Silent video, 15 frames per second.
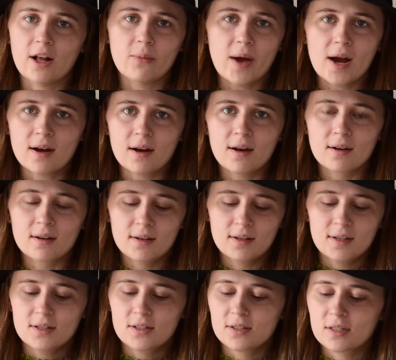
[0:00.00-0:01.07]
alpaca.
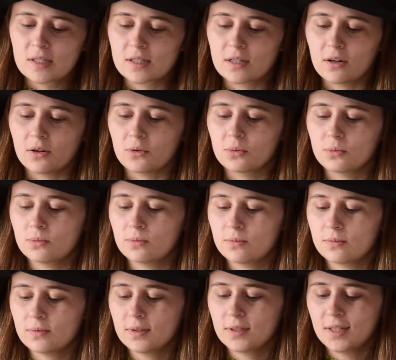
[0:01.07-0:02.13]
So
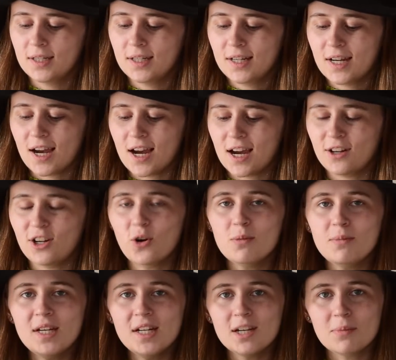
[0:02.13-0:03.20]
no
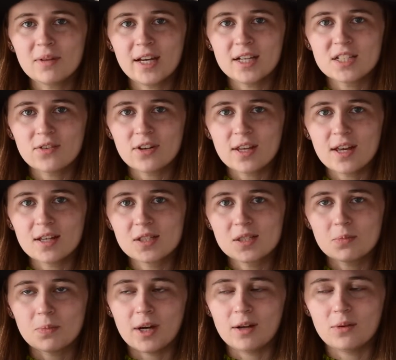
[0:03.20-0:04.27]
immediate plans for
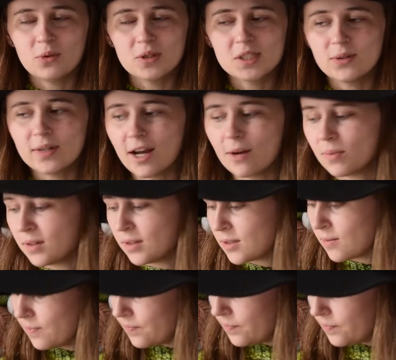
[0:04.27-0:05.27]
this, but we'll see what happens.